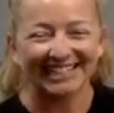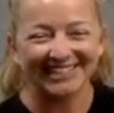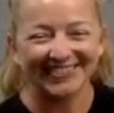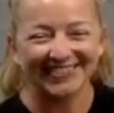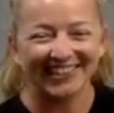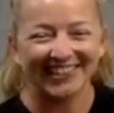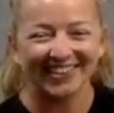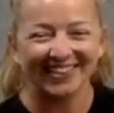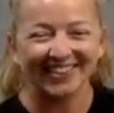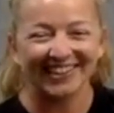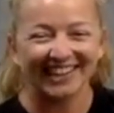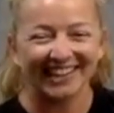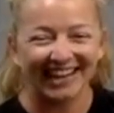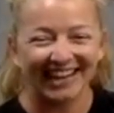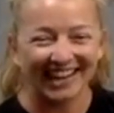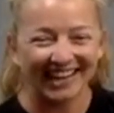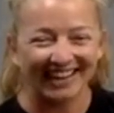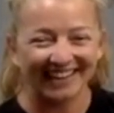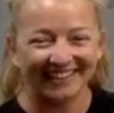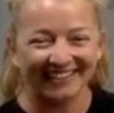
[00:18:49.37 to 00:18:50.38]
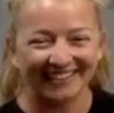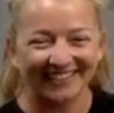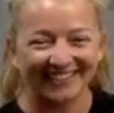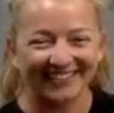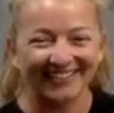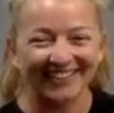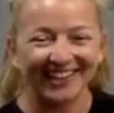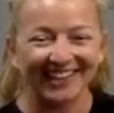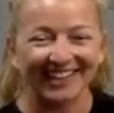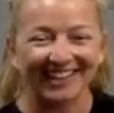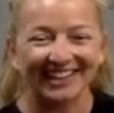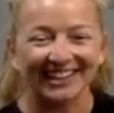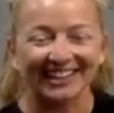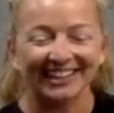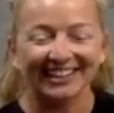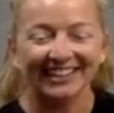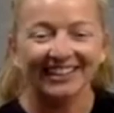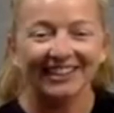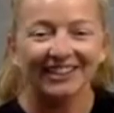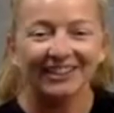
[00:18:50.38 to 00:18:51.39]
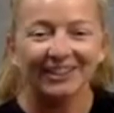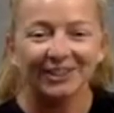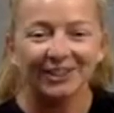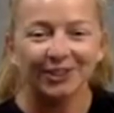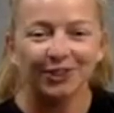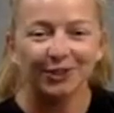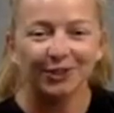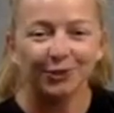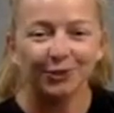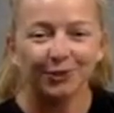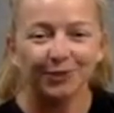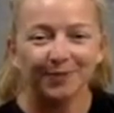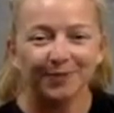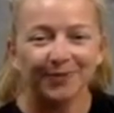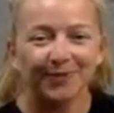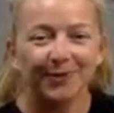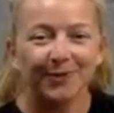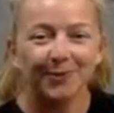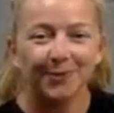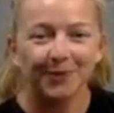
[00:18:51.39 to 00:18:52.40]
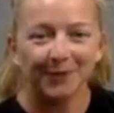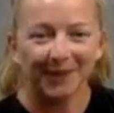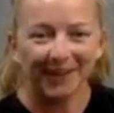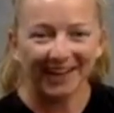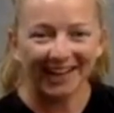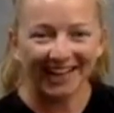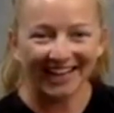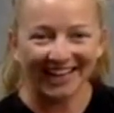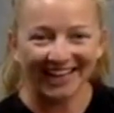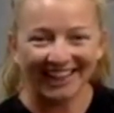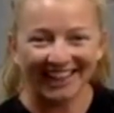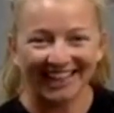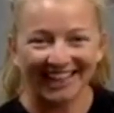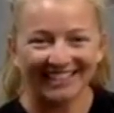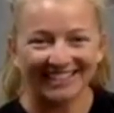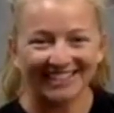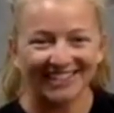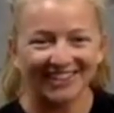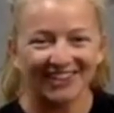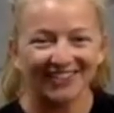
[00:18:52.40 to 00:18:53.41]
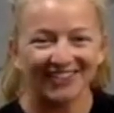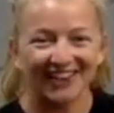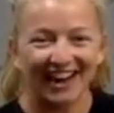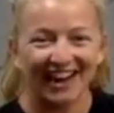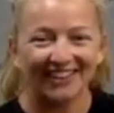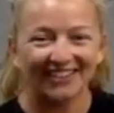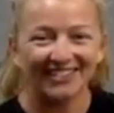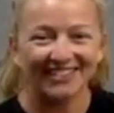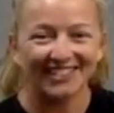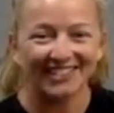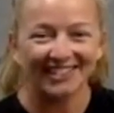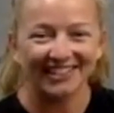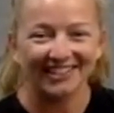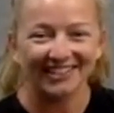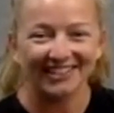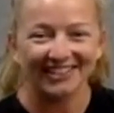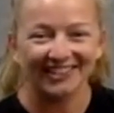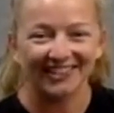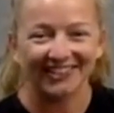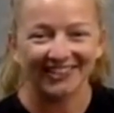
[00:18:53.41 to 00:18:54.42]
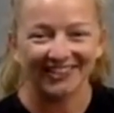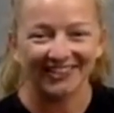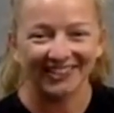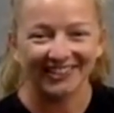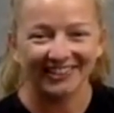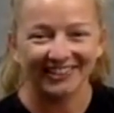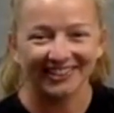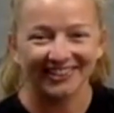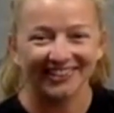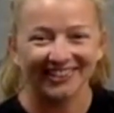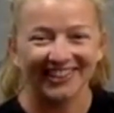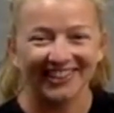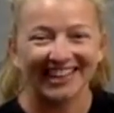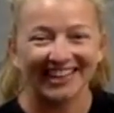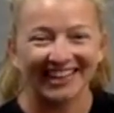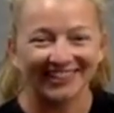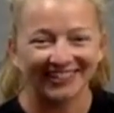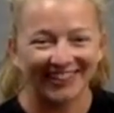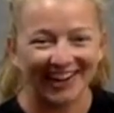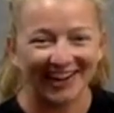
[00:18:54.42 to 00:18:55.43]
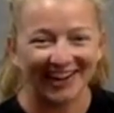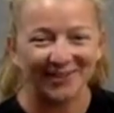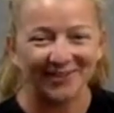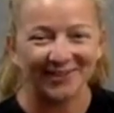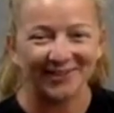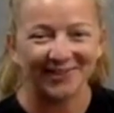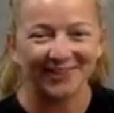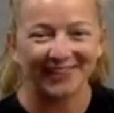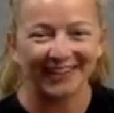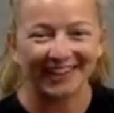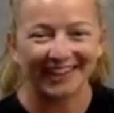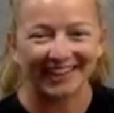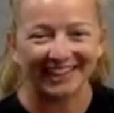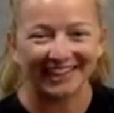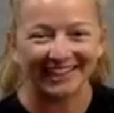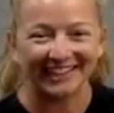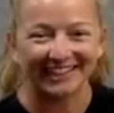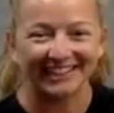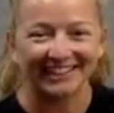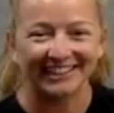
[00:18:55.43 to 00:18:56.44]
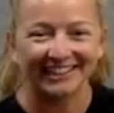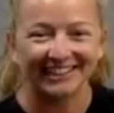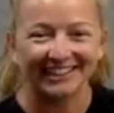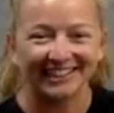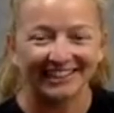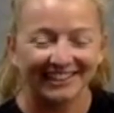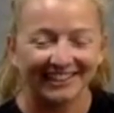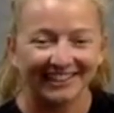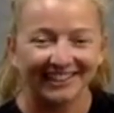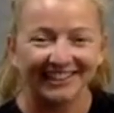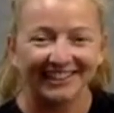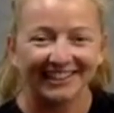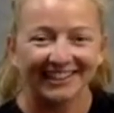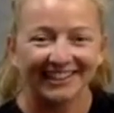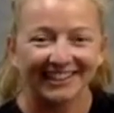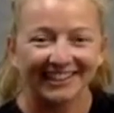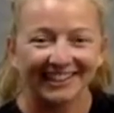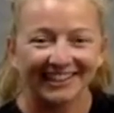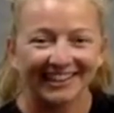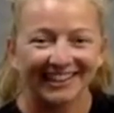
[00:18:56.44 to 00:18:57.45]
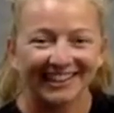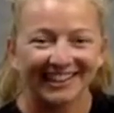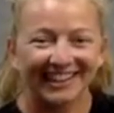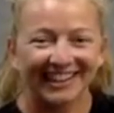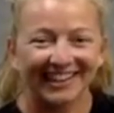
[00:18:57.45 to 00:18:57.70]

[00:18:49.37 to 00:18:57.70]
We go again. 3, 2, 1. Let's go round 2. 3. Round 3. Yeah.